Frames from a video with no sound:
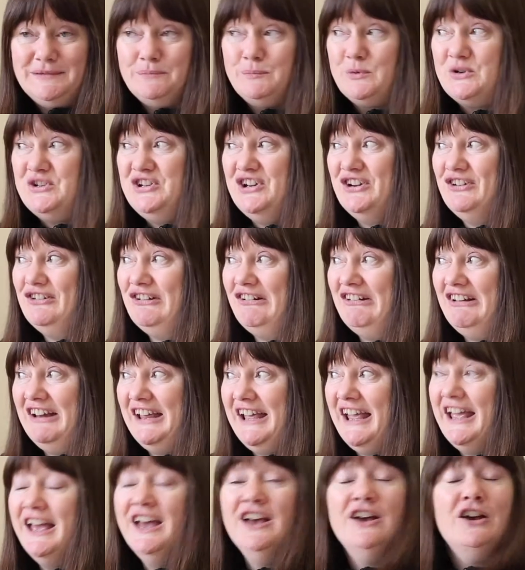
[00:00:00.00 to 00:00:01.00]

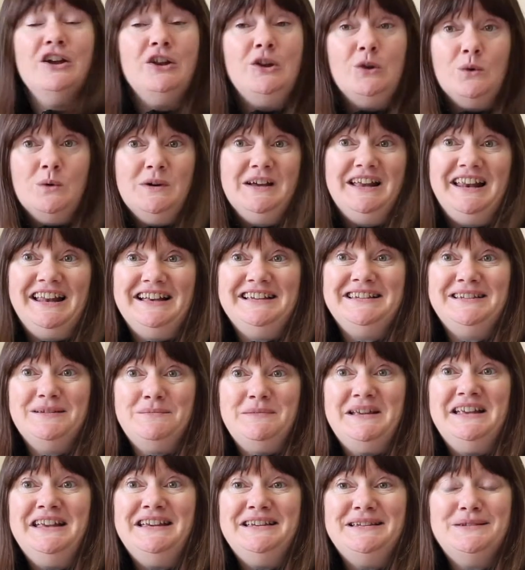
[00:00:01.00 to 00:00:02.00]
particularly local
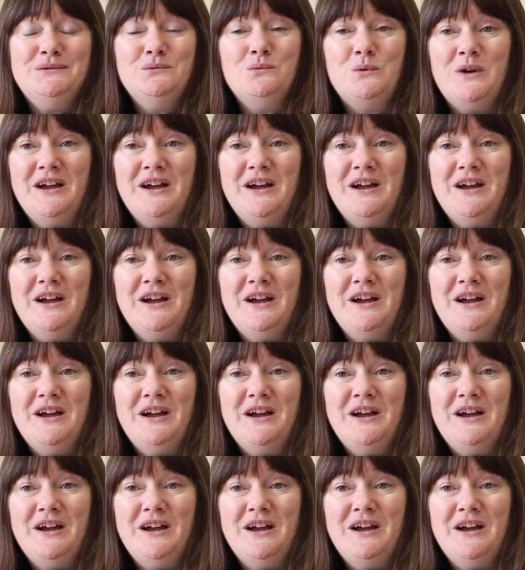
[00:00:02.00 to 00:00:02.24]
SMEs,